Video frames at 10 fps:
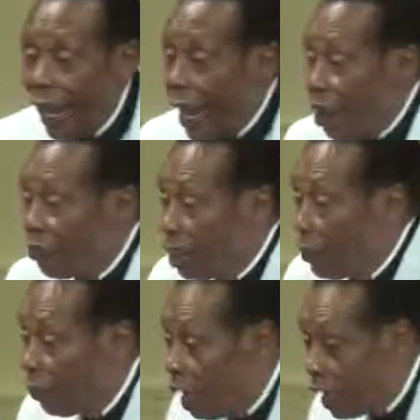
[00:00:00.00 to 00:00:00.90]
every
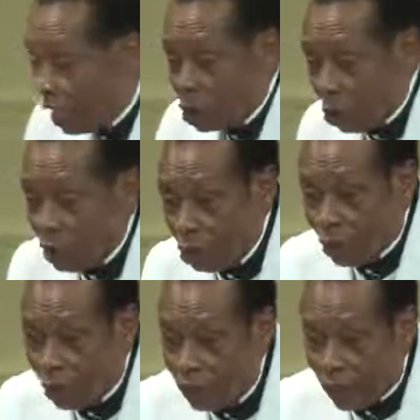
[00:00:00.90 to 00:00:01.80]
marriage no,
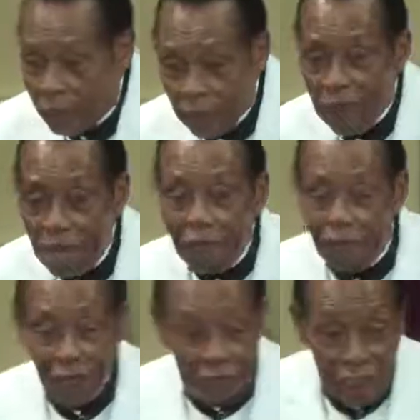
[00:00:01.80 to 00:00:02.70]
no, no, no.
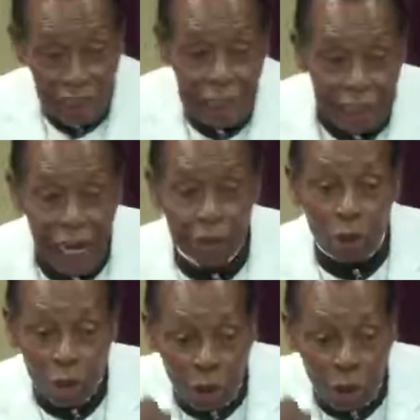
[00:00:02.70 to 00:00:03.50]
there's time to